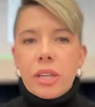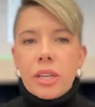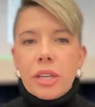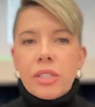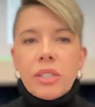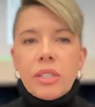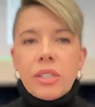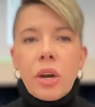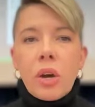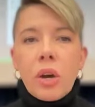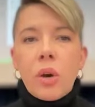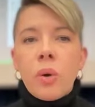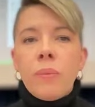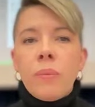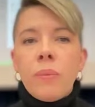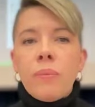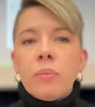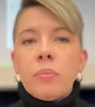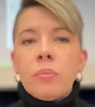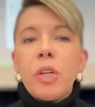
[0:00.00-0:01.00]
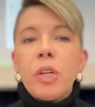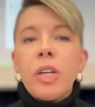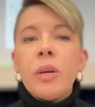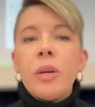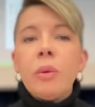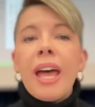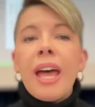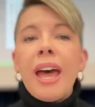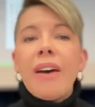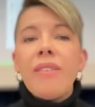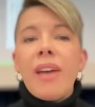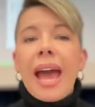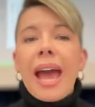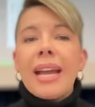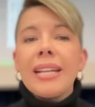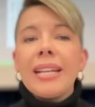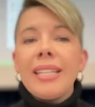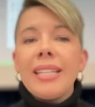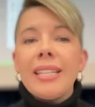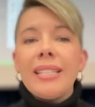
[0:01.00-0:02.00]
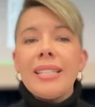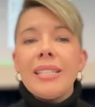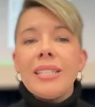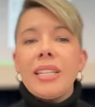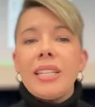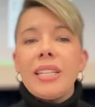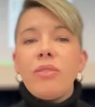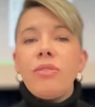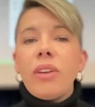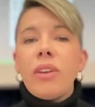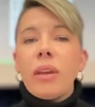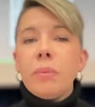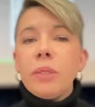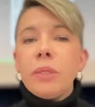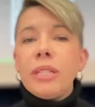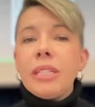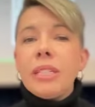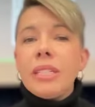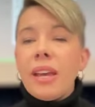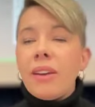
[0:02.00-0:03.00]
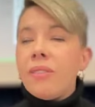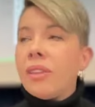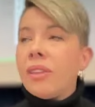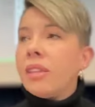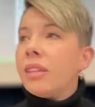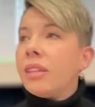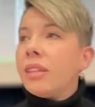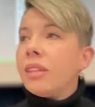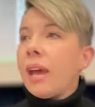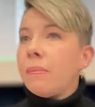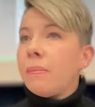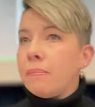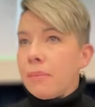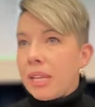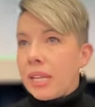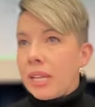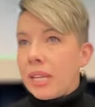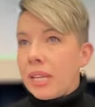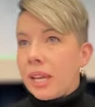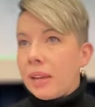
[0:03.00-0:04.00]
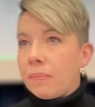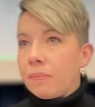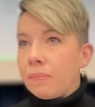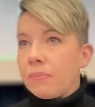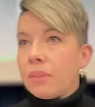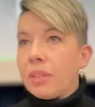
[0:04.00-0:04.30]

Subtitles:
So Brooke will have access until February 7th at midnight.